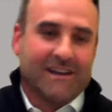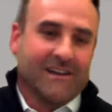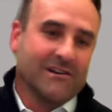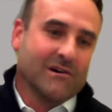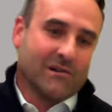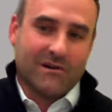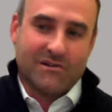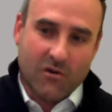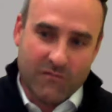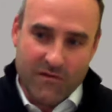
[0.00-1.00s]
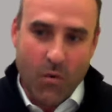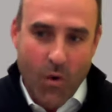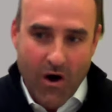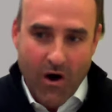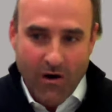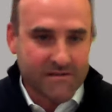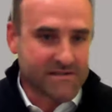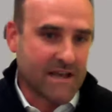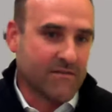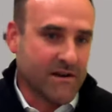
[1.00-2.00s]
looked over the wall
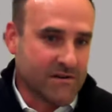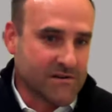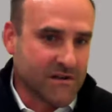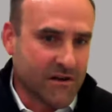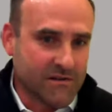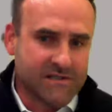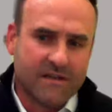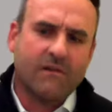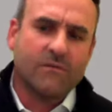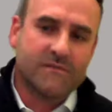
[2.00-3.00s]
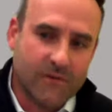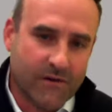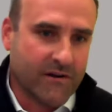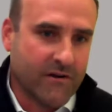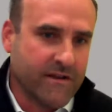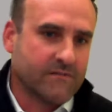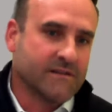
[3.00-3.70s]
7 years ago and said, oh, what's going on over there?